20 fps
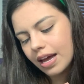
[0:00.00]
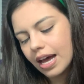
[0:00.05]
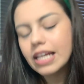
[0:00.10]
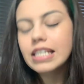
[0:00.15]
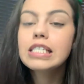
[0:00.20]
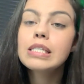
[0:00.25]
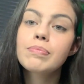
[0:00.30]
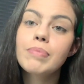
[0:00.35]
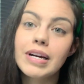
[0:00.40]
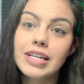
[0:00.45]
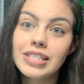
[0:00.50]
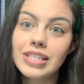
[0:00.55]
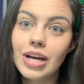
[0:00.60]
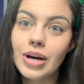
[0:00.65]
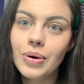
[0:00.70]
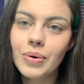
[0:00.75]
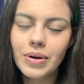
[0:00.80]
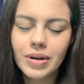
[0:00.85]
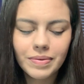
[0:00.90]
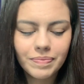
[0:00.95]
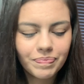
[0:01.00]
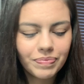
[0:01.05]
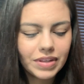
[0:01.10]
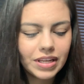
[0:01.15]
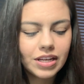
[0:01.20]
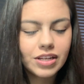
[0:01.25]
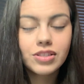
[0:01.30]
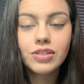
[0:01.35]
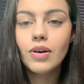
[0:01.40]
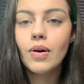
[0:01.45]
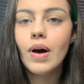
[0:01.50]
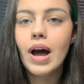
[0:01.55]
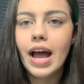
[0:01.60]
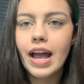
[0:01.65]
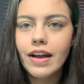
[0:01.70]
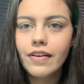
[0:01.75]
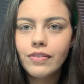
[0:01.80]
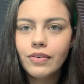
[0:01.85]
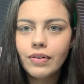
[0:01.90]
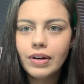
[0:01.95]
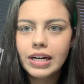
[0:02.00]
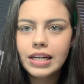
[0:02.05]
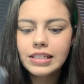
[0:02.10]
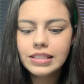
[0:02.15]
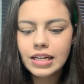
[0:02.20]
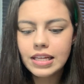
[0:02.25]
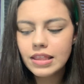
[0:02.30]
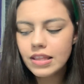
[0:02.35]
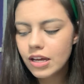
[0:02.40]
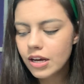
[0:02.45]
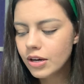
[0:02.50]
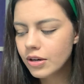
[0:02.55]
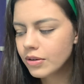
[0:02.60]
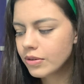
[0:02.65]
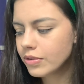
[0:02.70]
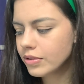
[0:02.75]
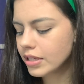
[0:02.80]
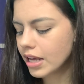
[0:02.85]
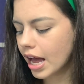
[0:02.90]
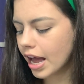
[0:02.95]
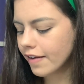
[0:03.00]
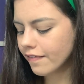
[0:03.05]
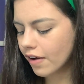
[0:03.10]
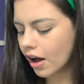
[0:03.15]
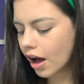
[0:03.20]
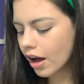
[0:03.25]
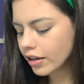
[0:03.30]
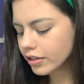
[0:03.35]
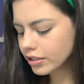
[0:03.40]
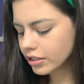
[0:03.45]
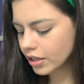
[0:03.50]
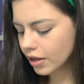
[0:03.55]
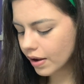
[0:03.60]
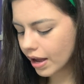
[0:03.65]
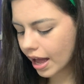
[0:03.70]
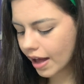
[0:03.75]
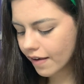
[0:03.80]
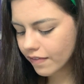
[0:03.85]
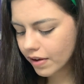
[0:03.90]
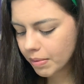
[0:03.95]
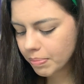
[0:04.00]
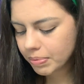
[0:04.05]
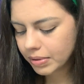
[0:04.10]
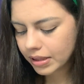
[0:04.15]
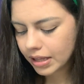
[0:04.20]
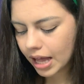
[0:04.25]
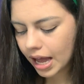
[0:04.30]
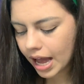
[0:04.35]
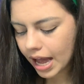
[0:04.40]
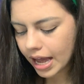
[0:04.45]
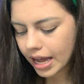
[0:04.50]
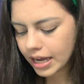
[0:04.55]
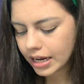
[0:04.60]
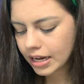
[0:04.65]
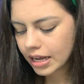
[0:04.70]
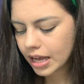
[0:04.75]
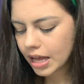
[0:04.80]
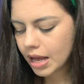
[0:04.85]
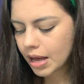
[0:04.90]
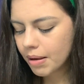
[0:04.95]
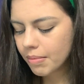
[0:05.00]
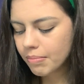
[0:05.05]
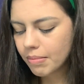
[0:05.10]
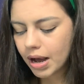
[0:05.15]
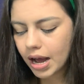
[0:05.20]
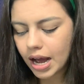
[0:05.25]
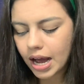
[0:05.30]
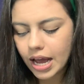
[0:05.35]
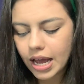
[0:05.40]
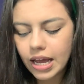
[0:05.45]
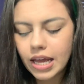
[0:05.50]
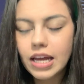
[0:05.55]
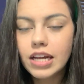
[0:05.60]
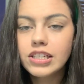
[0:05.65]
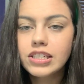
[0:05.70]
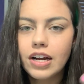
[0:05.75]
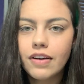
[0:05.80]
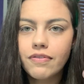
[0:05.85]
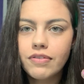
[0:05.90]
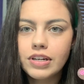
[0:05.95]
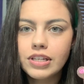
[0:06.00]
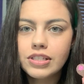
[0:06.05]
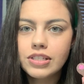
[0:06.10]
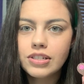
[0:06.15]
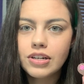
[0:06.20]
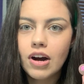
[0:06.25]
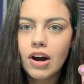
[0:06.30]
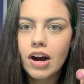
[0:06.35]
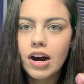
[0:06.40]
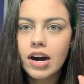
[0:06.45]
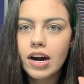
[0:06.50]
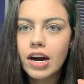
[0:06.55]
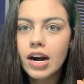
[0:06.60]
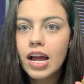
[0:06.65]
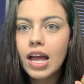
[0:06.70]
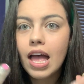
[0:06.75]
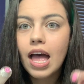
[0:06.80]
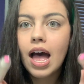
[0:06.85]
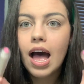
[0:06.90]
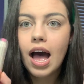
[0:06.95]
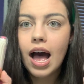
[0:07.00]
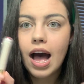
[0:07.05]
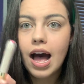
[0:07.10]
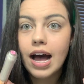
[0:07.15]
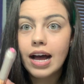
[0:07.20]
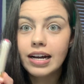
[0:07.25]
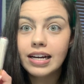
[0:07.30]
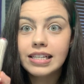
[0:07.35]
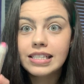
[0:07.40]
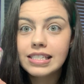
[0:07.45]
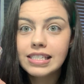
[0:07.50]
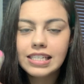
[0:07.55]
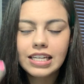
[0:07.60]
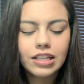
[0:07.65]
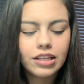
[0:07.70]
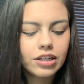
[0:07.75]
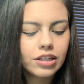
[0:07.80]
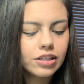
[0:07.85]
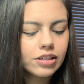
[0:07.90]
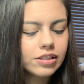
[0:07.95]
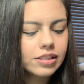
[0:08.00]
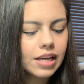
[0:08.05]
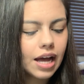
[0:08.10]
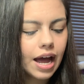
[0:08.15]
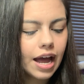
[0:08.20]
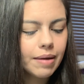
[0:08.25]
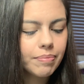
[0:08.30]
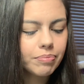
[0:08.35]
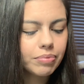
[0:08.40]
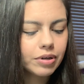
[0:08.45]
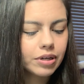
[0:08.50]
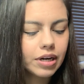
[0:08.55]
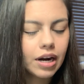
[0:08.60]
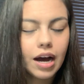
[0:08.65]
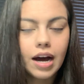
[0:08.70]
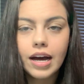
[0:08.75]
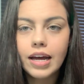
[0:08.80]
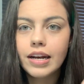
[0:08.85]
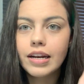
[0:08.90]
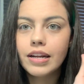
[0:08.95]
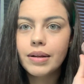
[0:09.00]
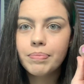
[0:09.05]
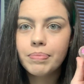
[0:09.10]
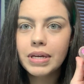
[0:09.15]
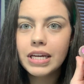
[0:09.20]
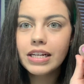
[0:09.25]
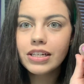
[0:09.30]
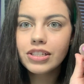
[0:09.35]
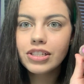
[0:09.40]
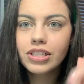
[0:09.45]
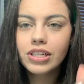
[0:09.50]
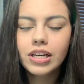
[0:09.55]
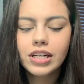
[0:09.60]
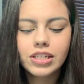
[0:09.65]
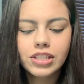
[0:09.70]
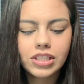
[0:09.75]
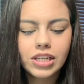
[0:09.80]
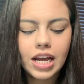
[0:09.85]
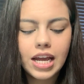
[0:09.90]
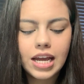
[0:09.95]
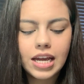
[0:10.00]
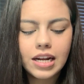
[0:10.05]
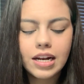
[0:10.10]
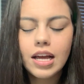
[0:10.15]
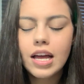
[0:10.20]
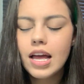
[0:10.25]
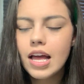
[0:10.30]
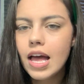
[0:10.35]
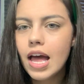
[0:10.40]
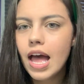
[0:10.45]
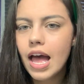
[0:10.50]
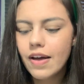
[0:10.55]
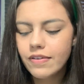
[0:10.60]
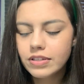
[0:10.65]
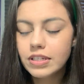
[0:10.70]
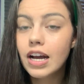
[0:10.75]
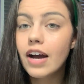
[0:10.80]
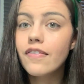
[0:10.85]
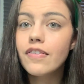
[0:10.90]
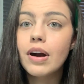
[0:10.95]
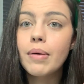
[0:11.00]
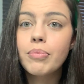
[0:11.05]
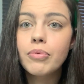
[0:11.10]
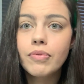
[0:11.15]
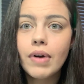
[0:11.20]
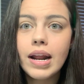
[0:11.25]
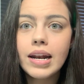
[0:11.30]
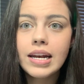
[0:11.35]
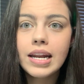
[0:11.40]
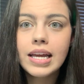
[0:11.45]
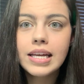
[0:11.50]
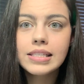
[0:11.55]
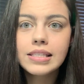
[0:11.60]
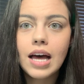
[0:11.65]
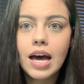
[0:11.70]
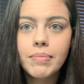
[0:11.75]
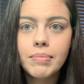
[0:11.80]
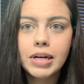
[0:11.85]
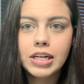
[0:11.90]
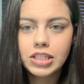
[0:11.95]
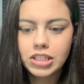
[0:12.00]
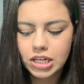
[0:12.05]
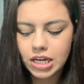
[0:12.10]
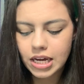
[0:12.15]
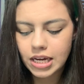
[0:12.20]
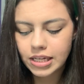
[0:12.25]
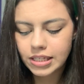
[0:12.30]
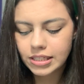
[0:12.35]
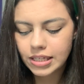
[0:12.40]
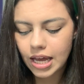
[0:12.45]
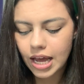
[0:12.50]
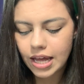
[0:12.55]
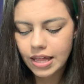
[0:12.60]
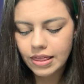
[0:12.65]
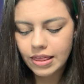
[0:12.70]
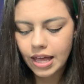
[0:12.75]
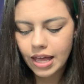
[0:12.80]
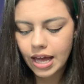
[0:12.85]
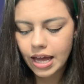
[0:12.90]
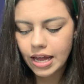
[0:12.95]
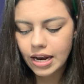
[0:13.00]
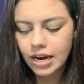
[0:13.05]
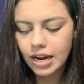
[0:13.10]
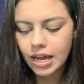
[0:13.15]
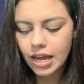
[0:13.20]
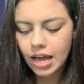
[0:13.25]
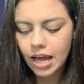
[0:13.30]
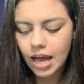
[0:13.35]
Espresso. So I have already done those. I also have applied my Jeffree Star concealers. I put on Peach shade to cover up redness on my cheeks, and then